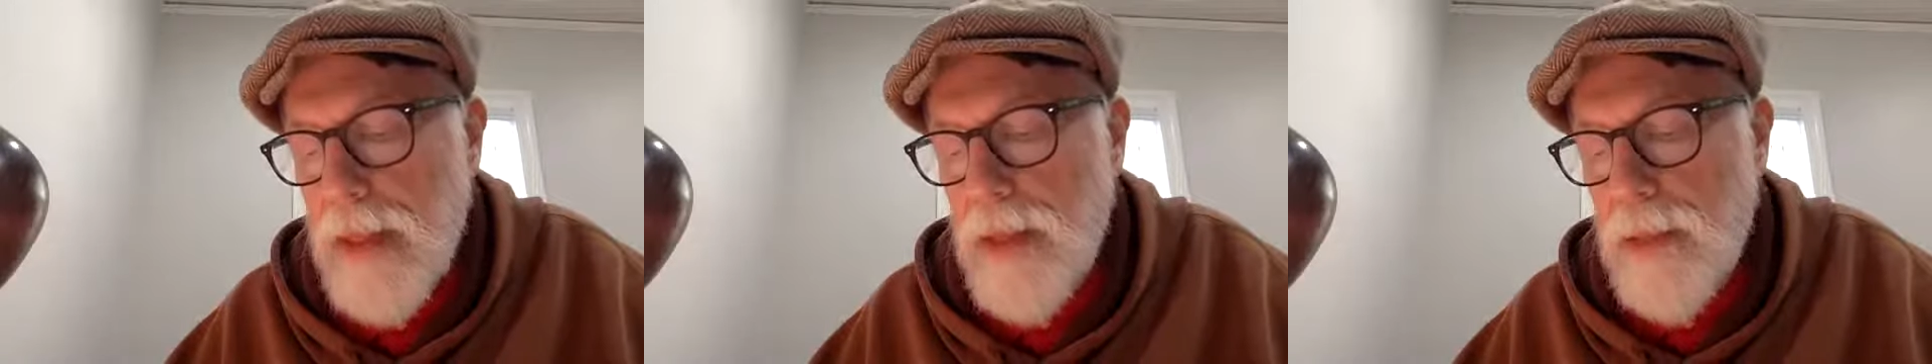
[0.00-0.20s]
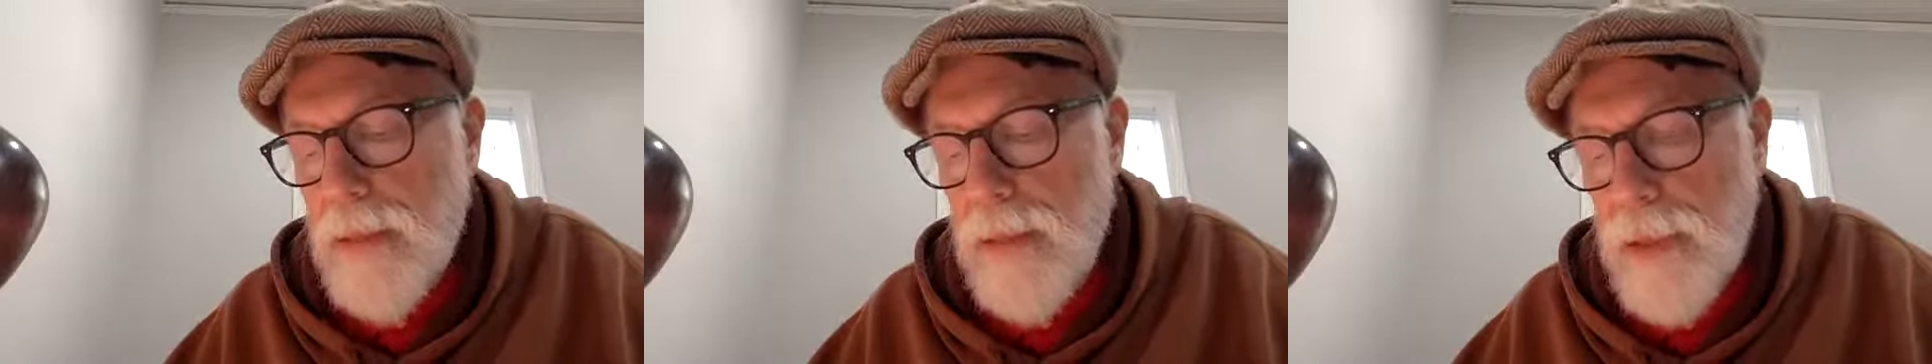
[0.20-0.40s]

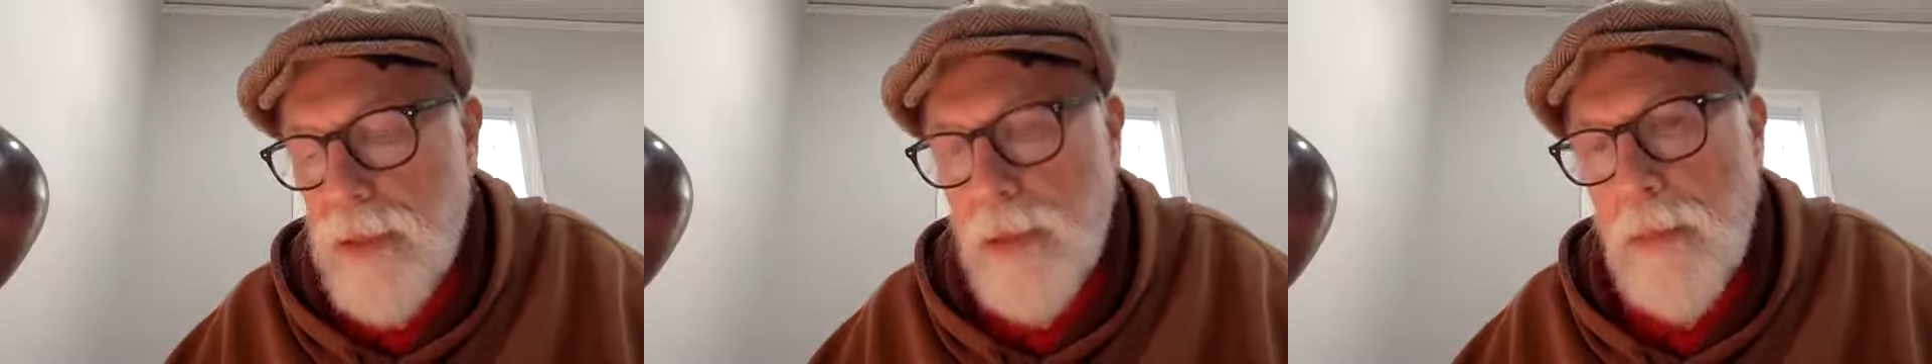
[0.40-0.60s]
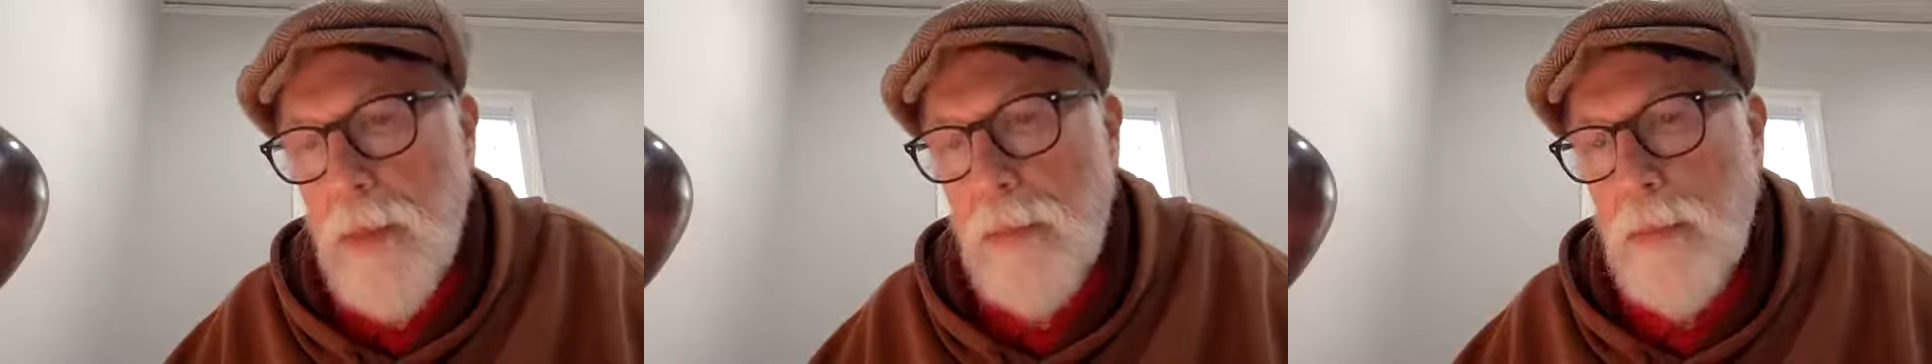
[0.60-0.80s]
The
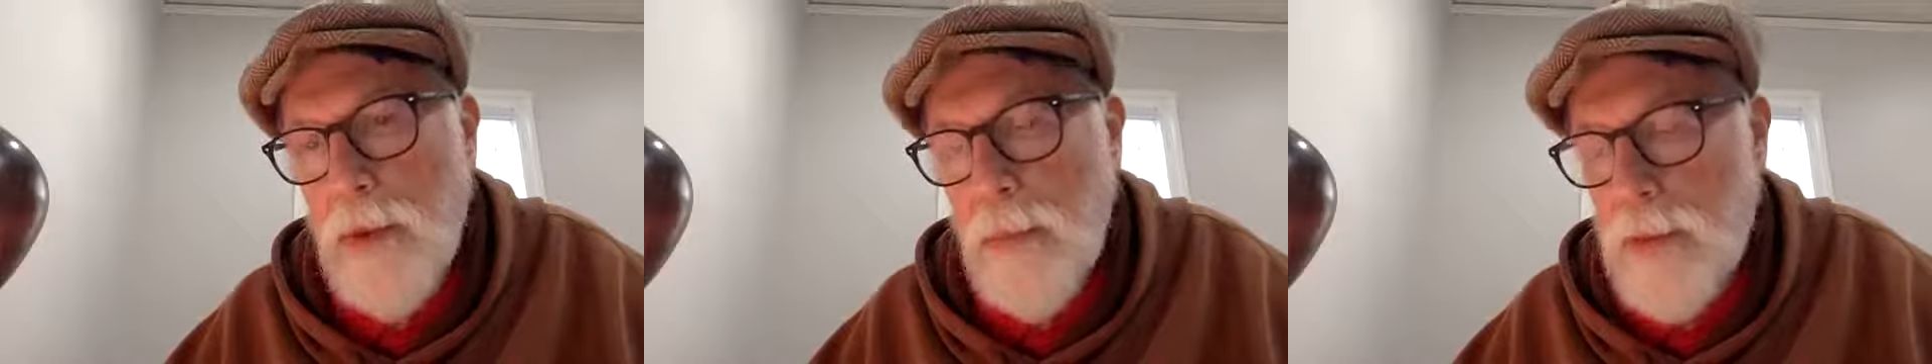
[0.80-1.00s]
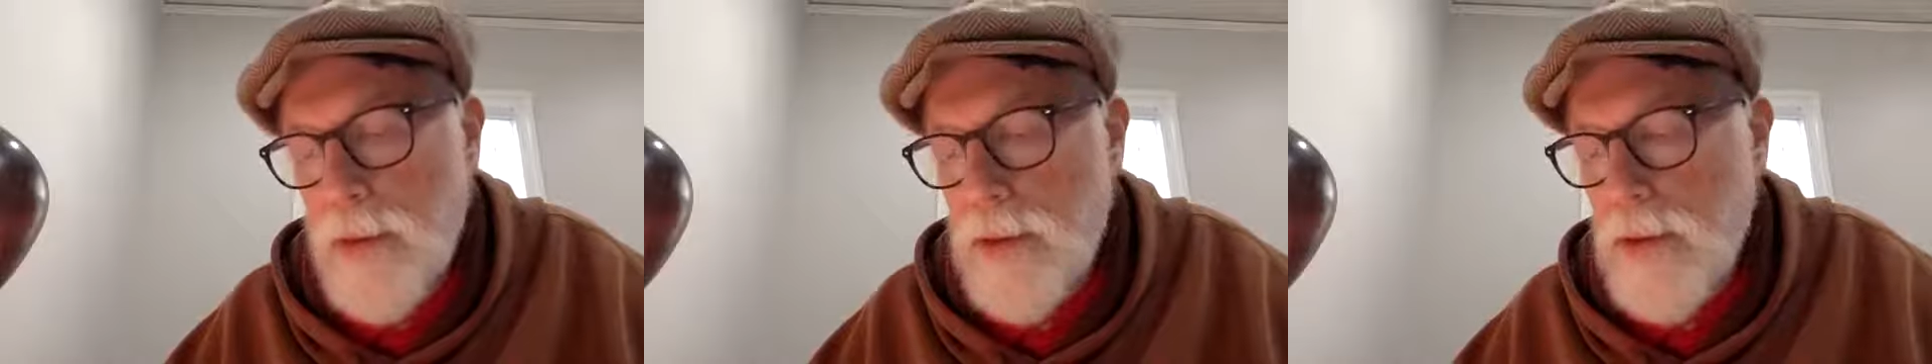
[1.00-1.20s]
principal
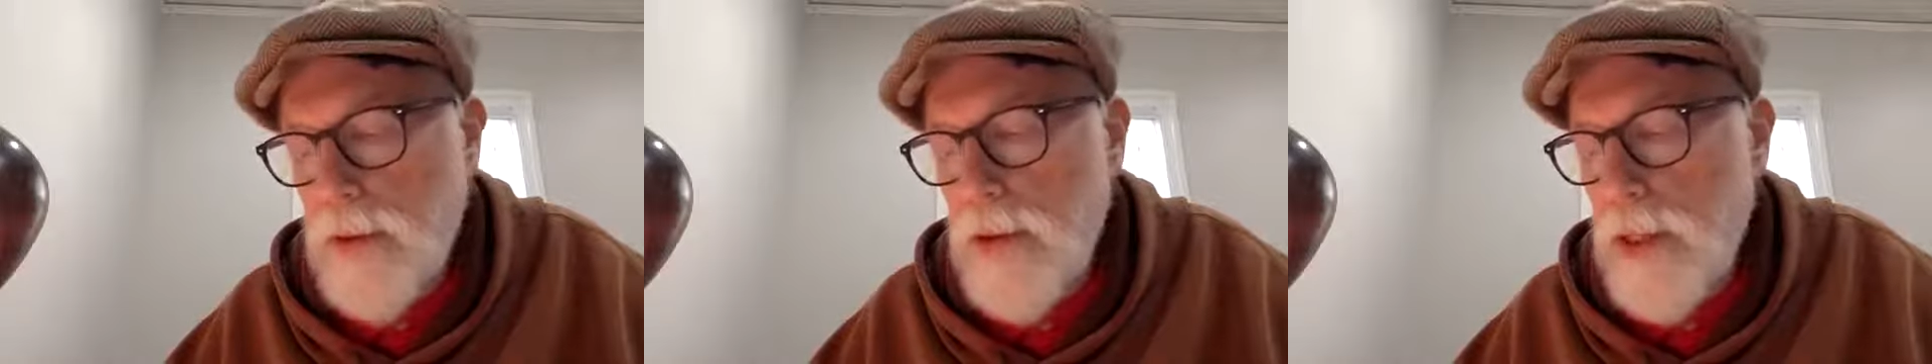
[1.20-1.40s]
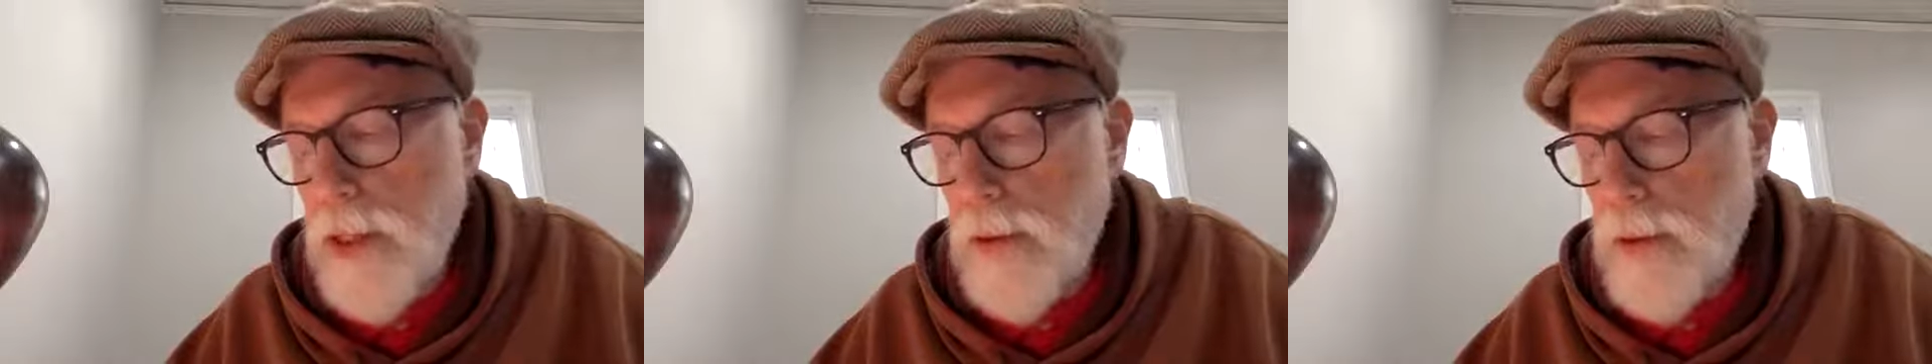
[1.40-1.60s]
purpose of
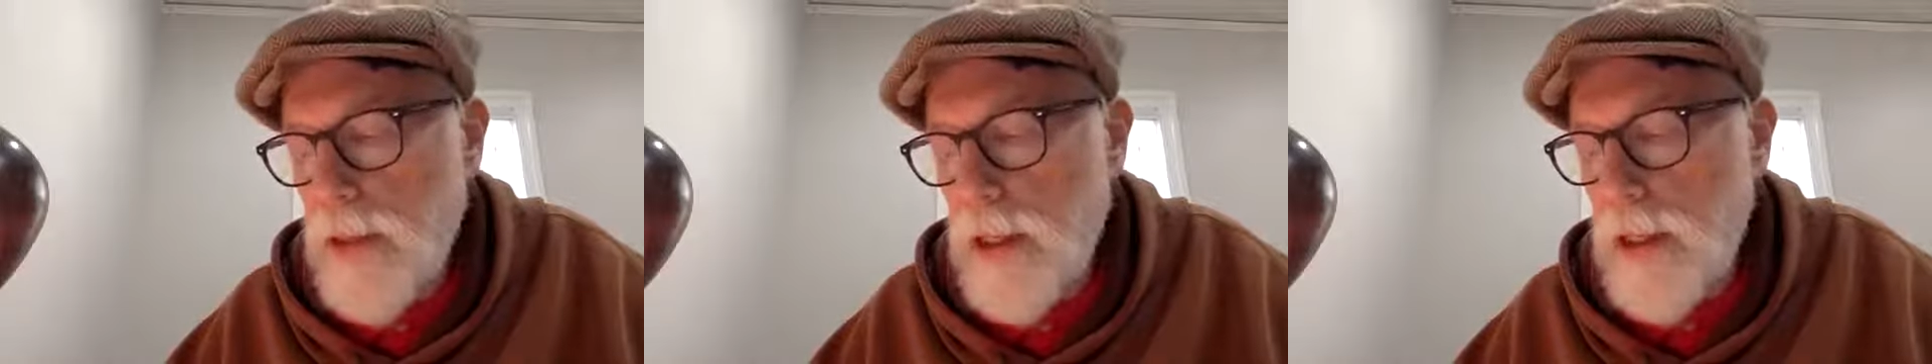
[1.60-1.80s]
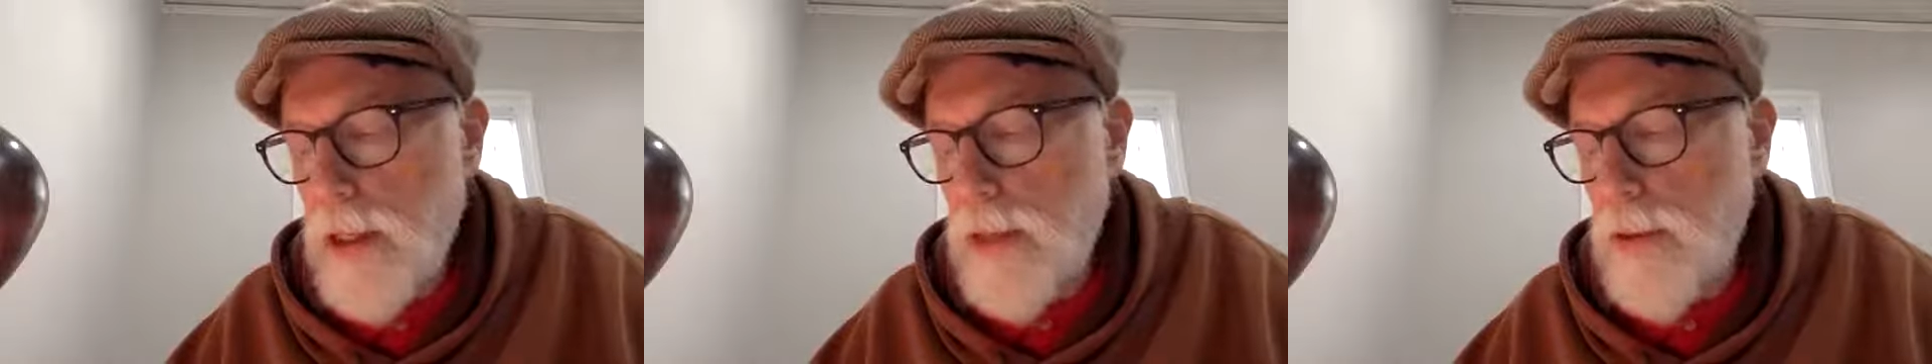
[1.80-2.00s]
the
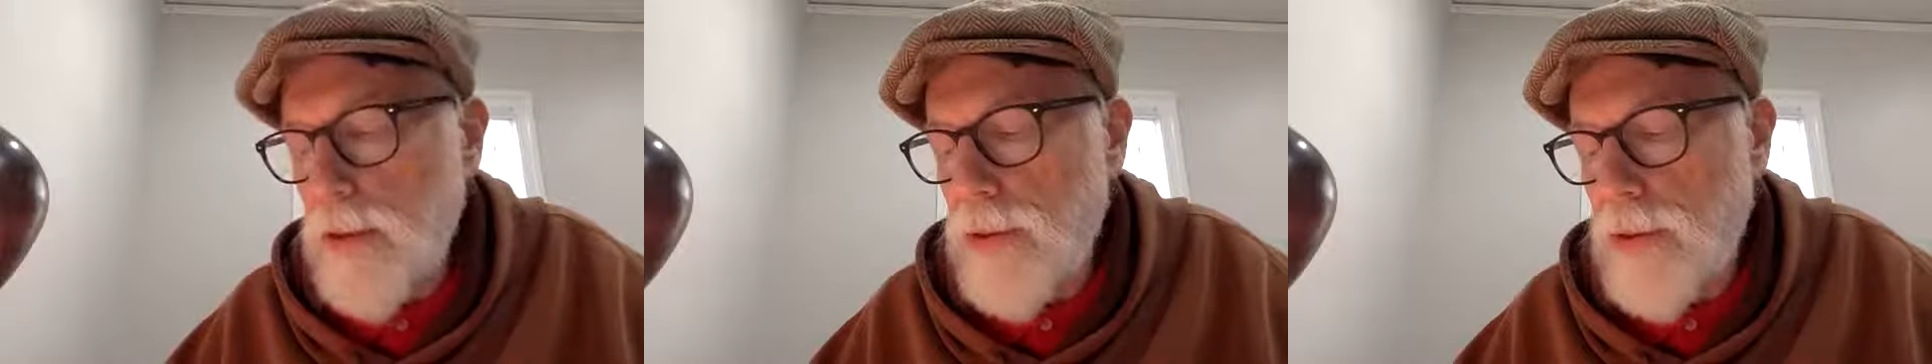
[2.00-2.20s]
OTO